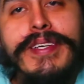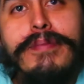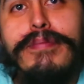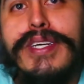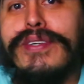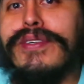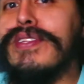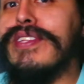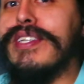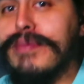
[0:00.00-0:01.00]
big old
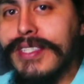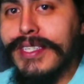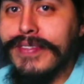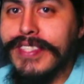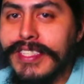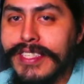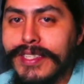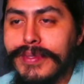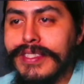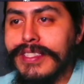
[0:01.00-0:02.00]
thumbs up because it
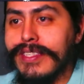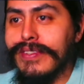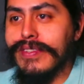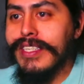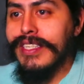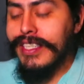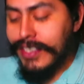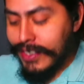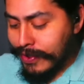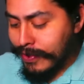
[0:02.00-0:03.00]
helps us out. And you
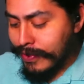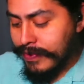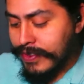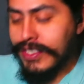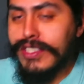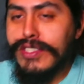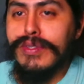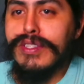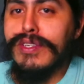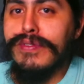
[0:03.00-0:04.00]
know, share us
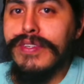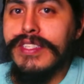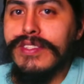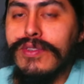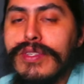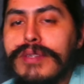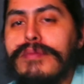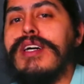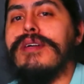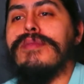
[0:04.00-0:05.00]
with your friends or your
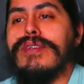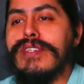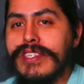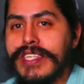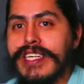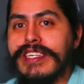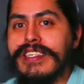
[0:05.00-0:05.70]
mom or your dad.